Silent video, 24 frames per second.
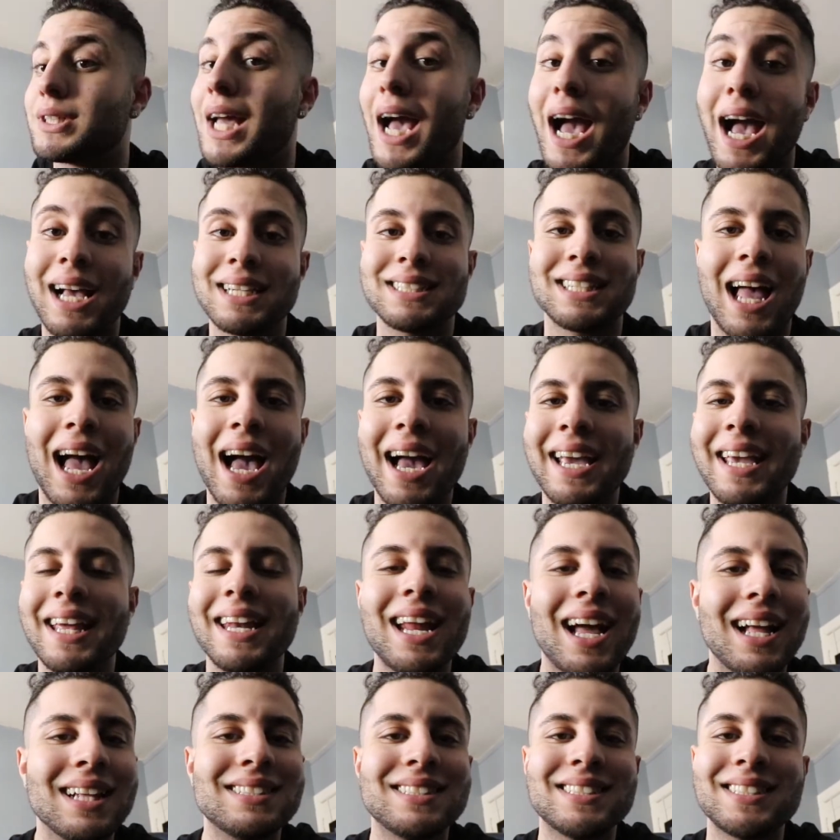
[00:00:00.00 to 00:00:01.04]
Guys, I
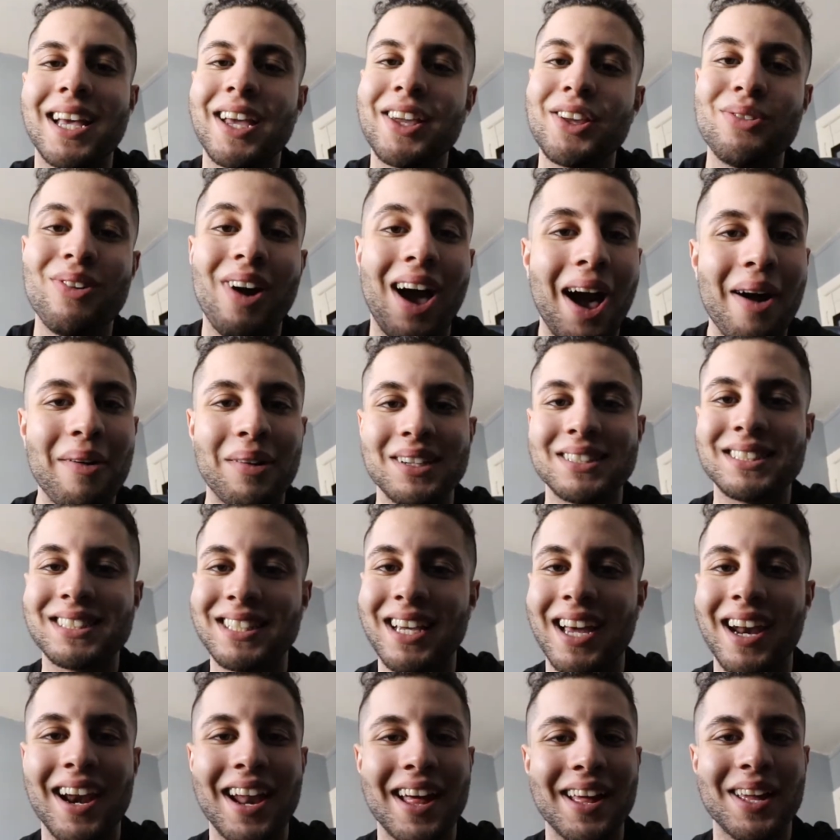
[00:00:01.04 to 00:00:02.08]
cannot tell you how
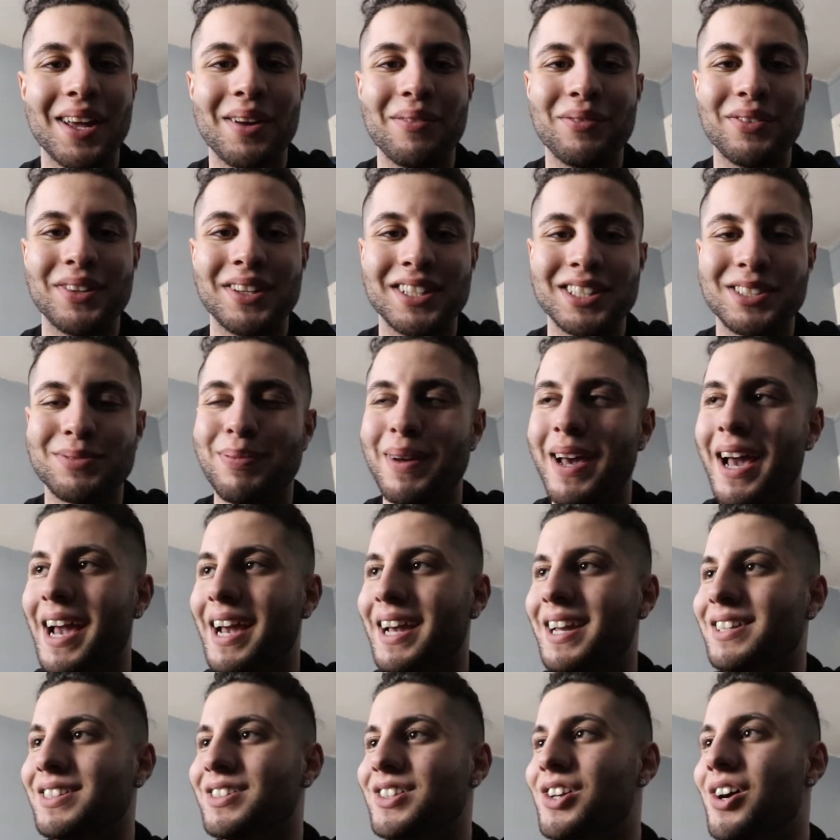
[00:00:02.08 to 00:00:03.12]
excited I am for this
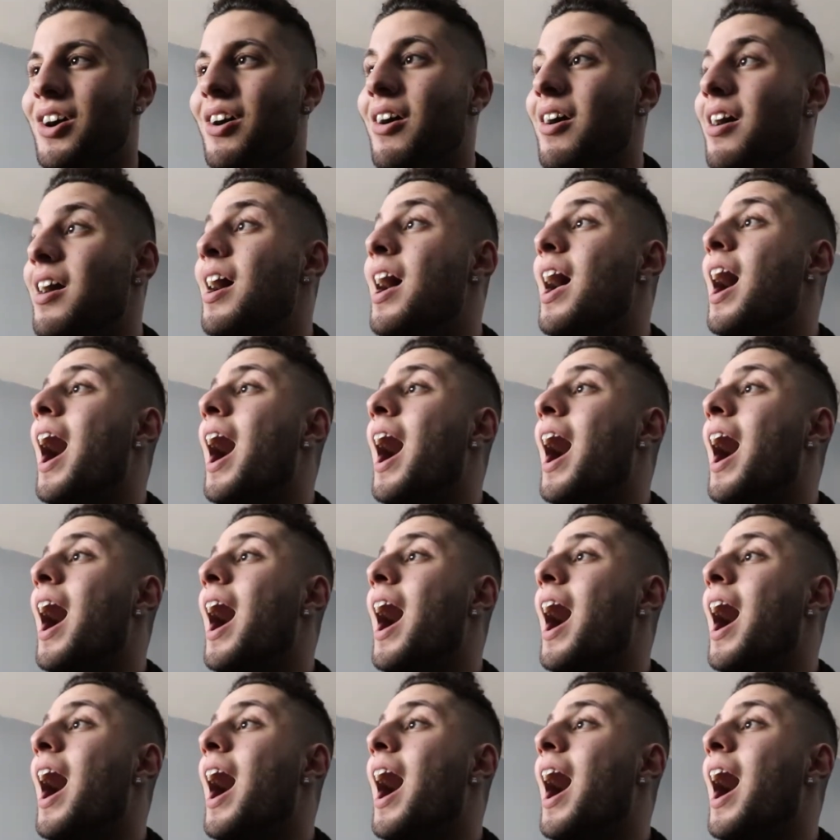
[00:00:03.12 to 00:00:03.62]
package, y'all.